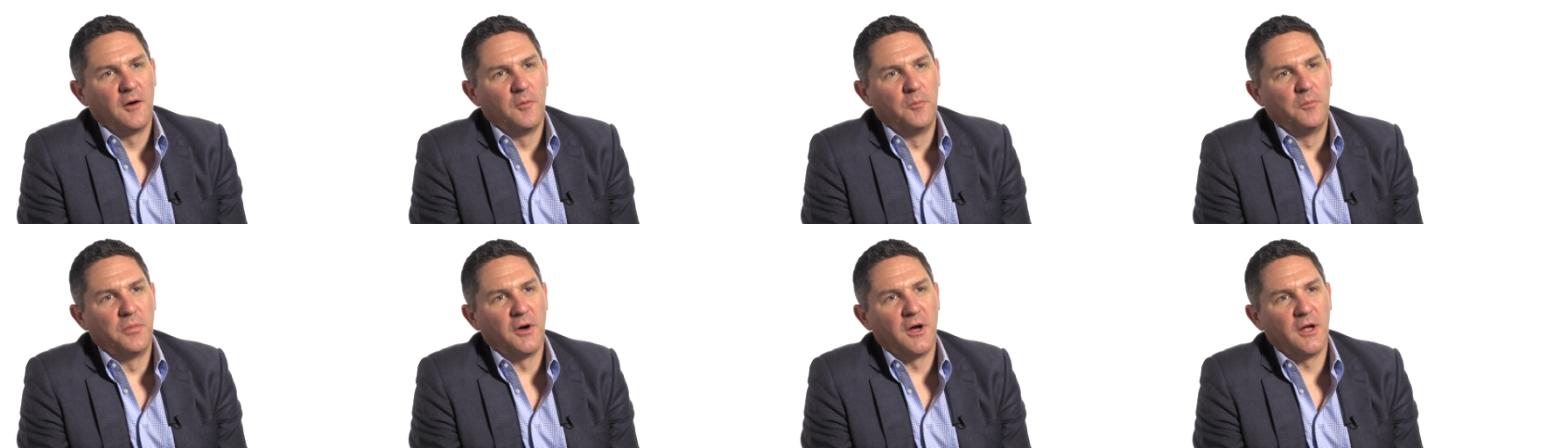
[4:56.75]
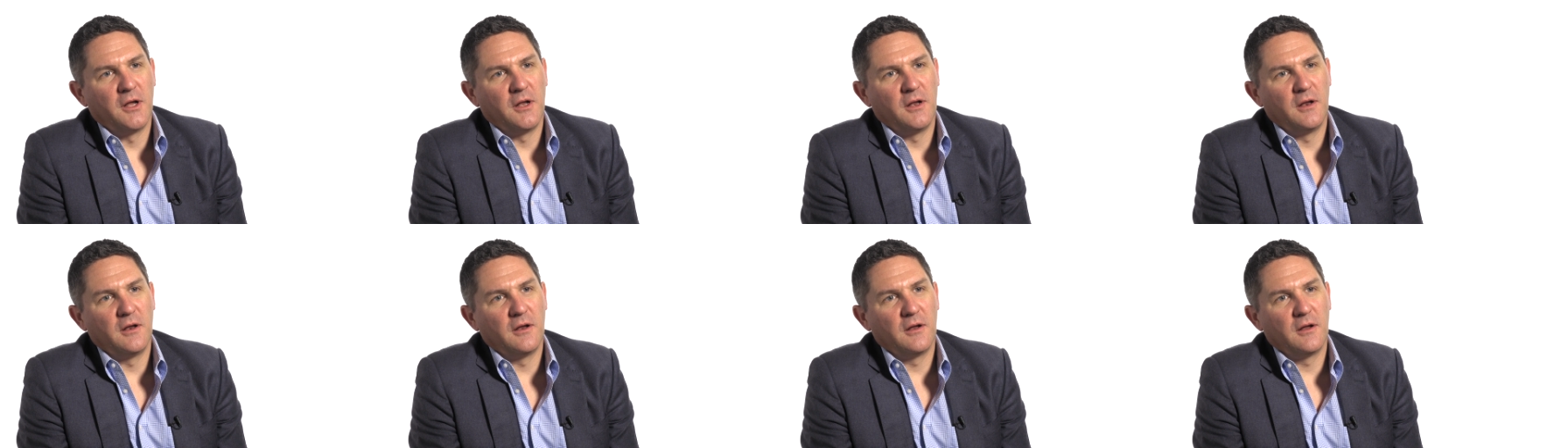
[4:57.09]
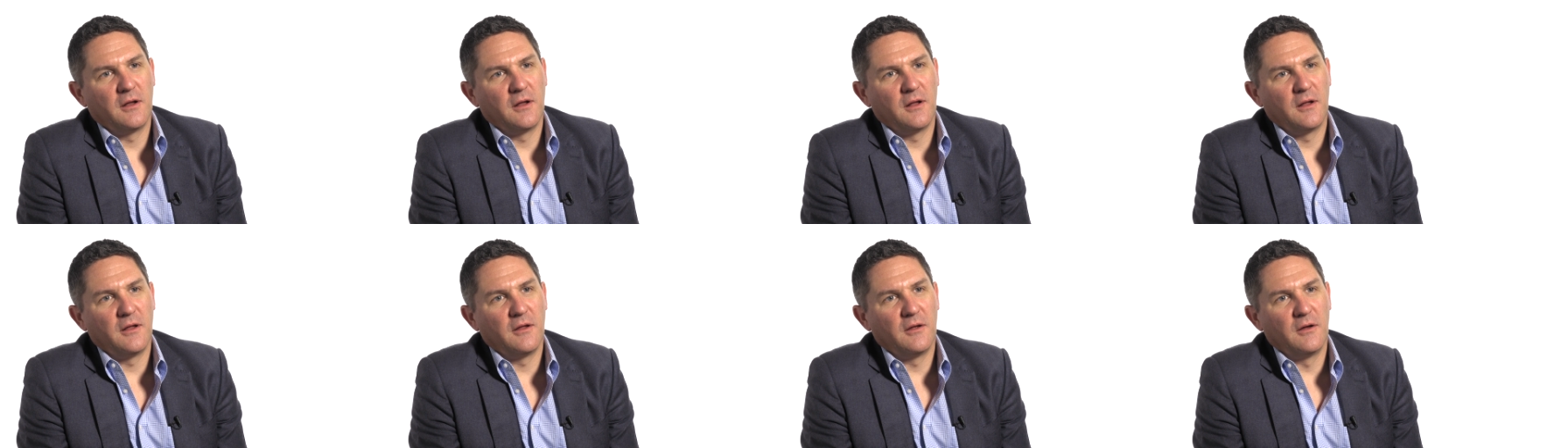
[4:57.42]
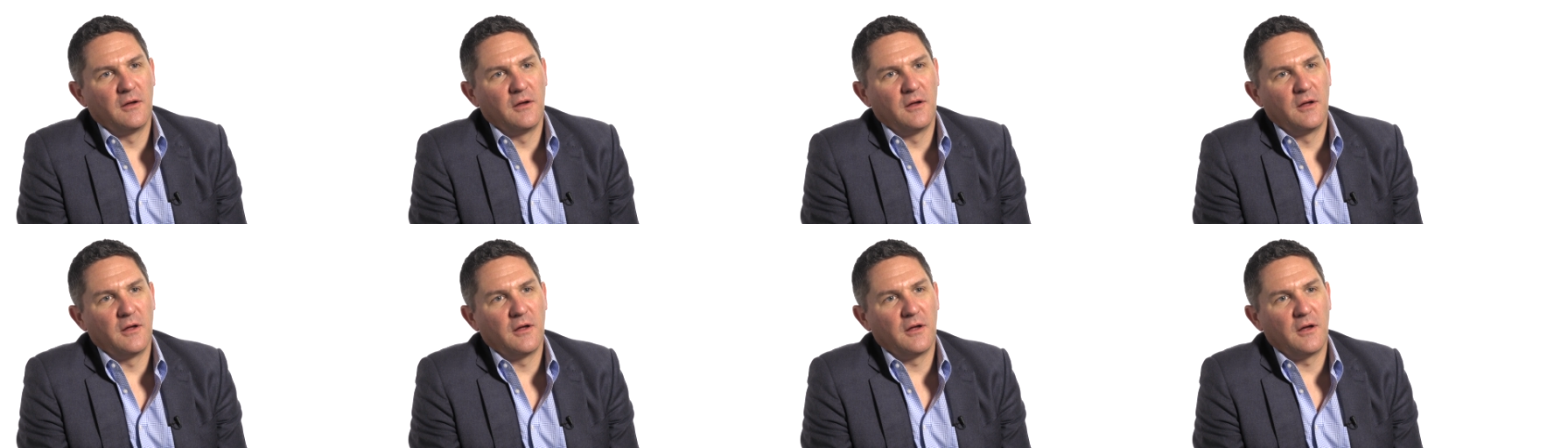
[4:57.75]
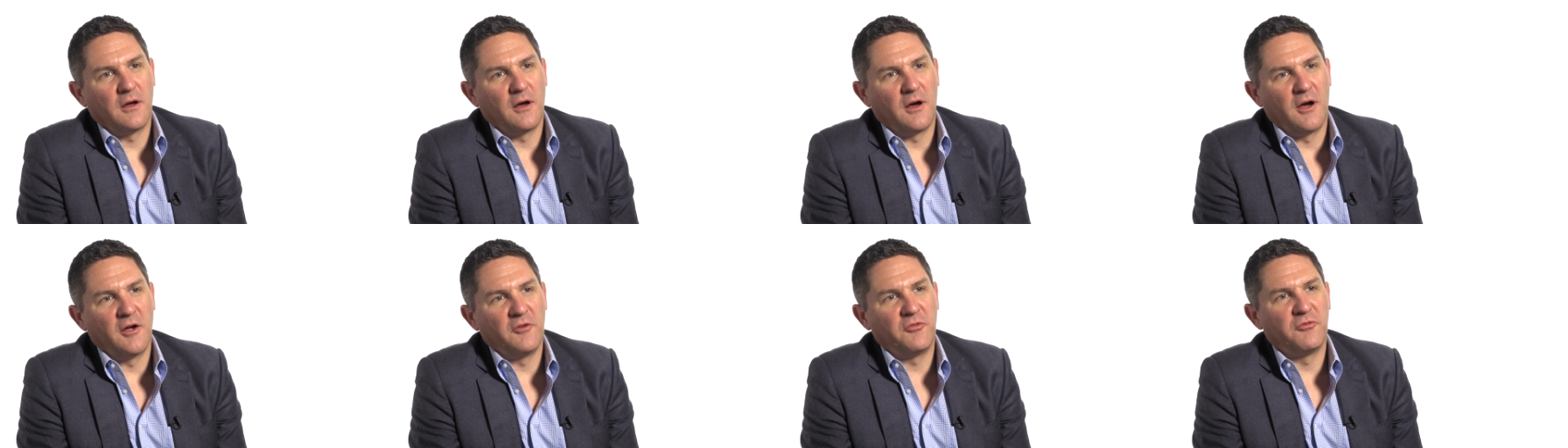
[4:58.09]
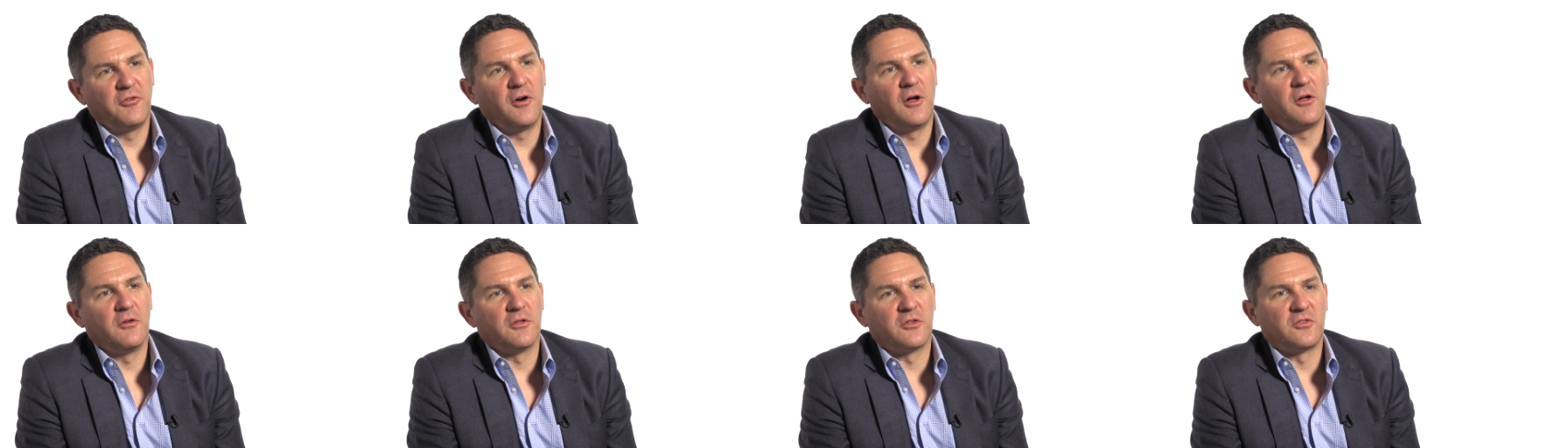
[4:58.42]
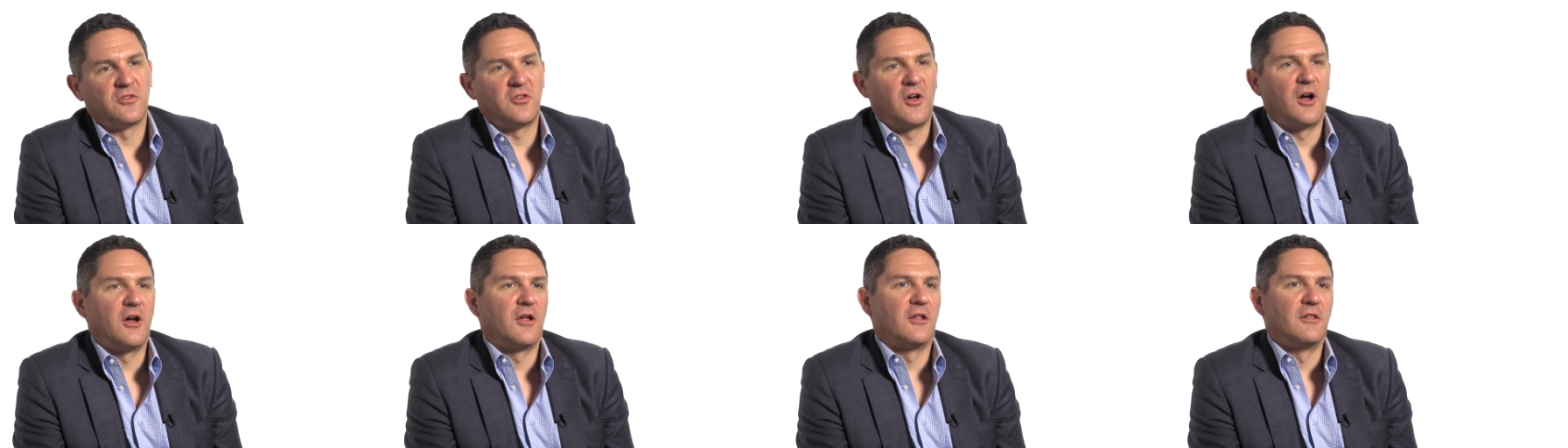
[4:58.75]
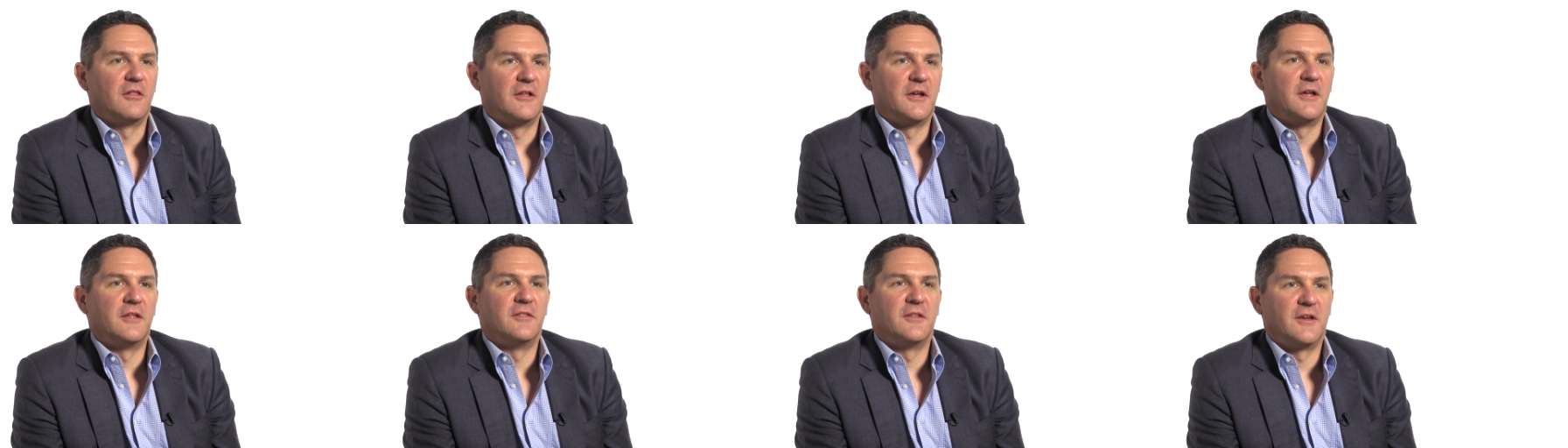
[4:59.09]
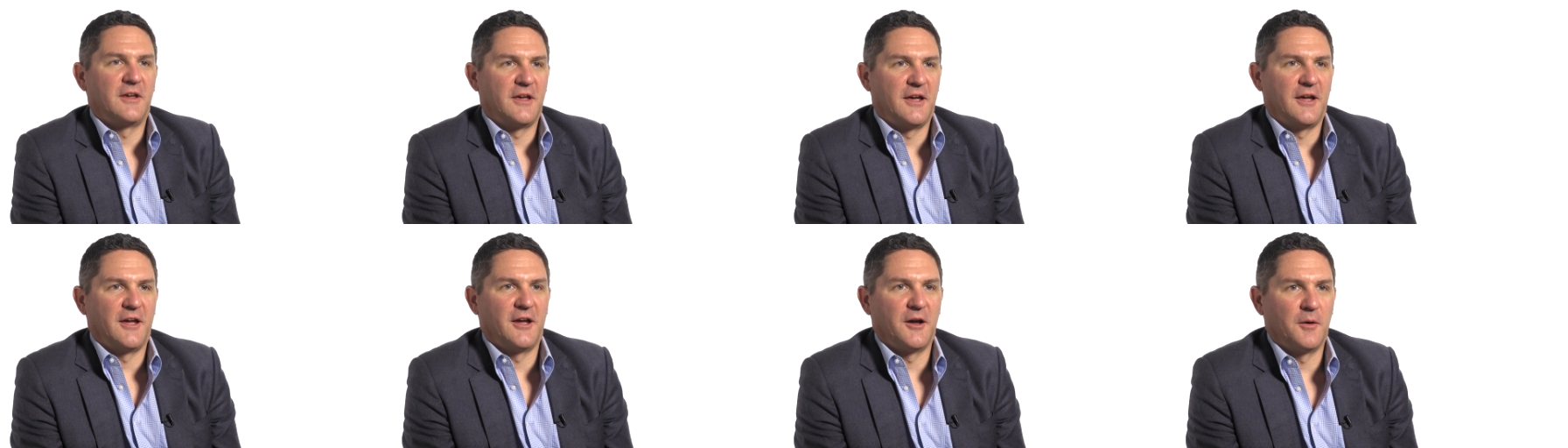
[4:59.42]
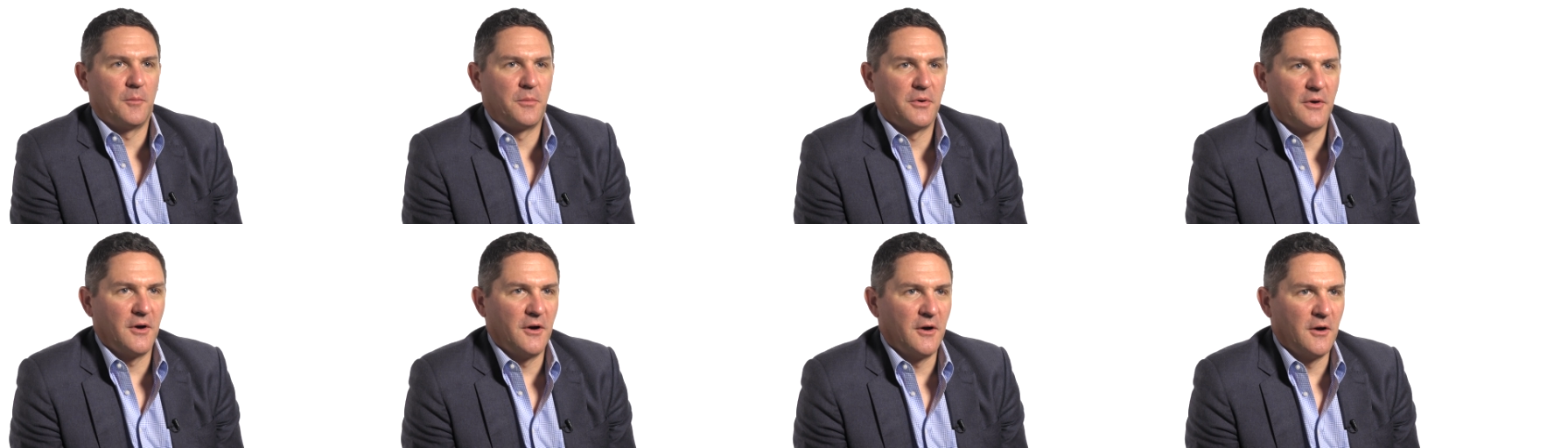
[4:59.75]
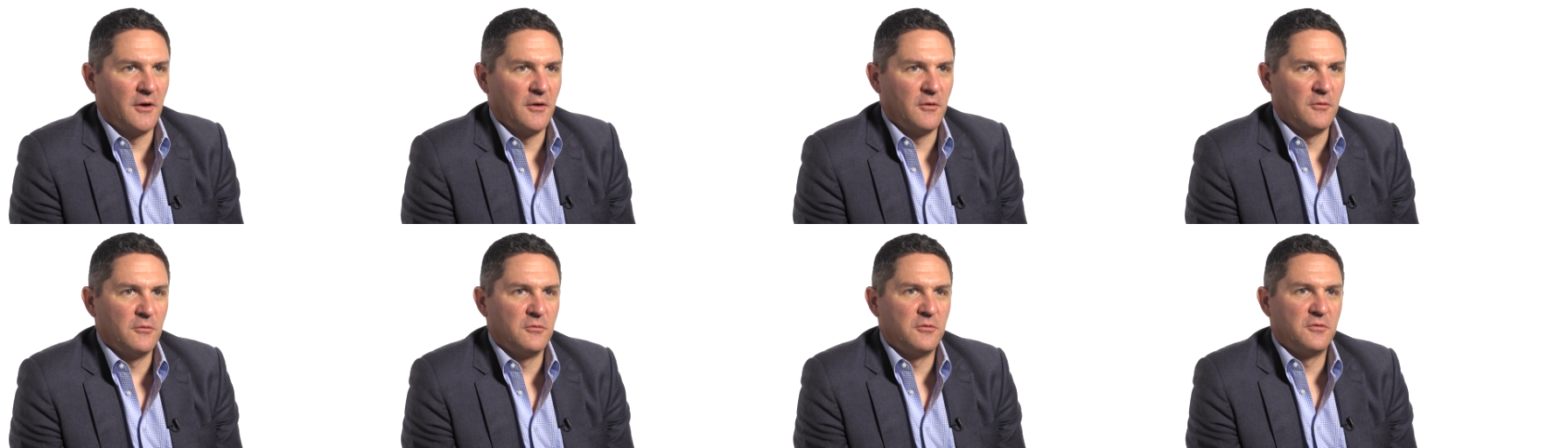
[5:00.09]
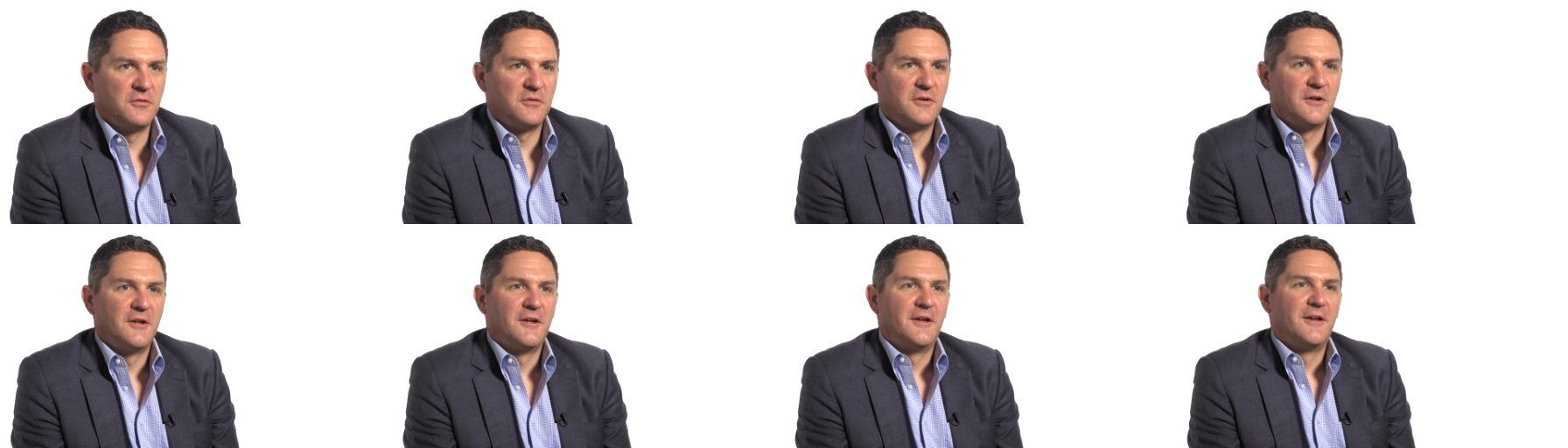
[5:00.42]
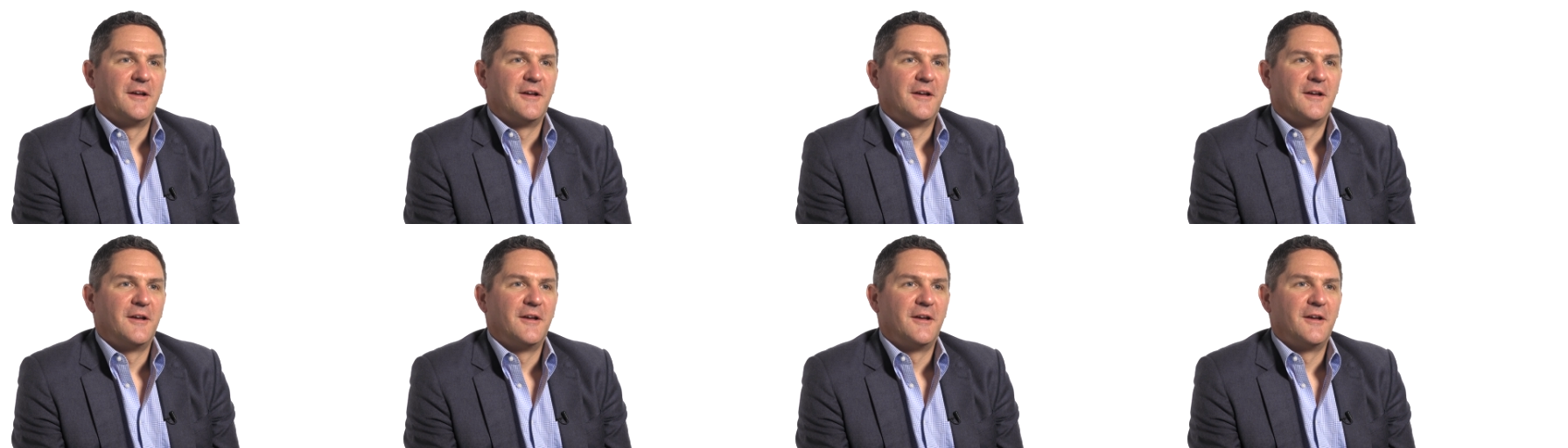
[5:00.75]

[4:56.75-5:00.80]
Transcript: But I fall solidly in the camp of